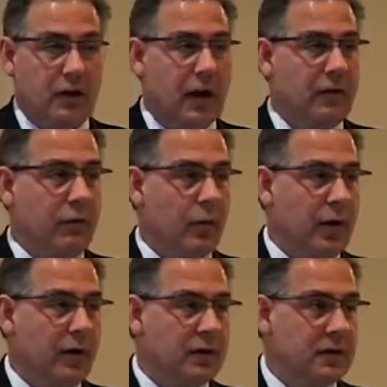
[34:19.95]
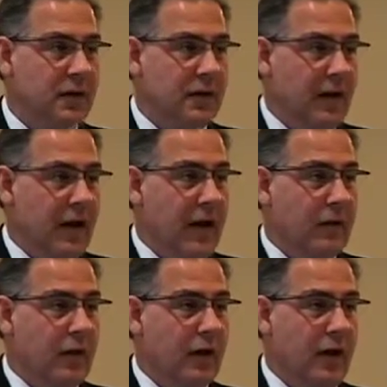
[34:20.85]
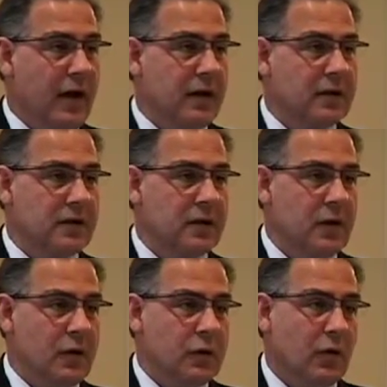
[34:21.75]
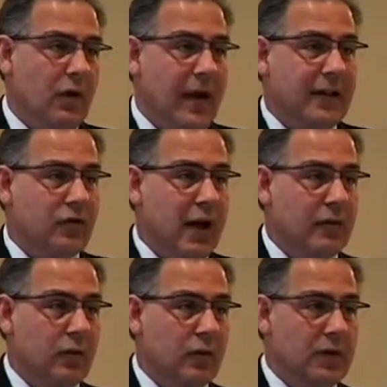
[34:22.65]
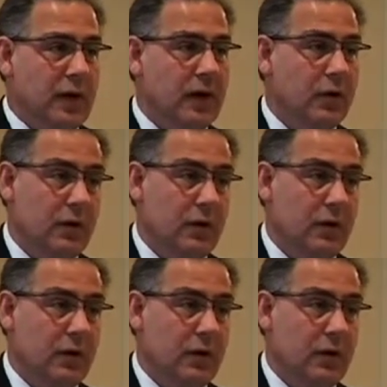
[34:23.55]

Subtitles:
A lot of lawyers and their clients sort of latch onto this,